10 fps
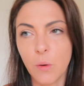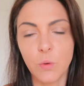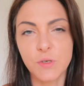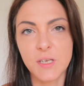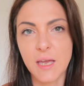
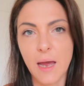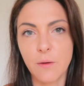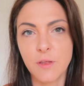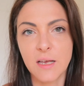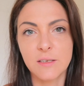We'll see
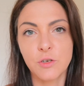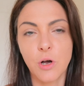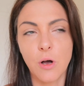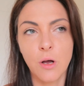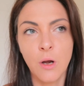how things
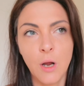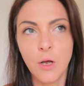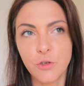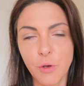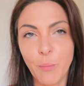go.
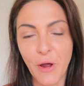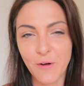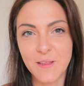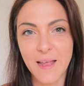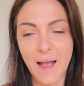So
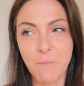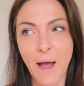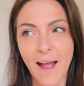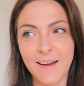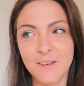bearing that in
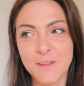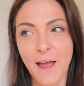mind,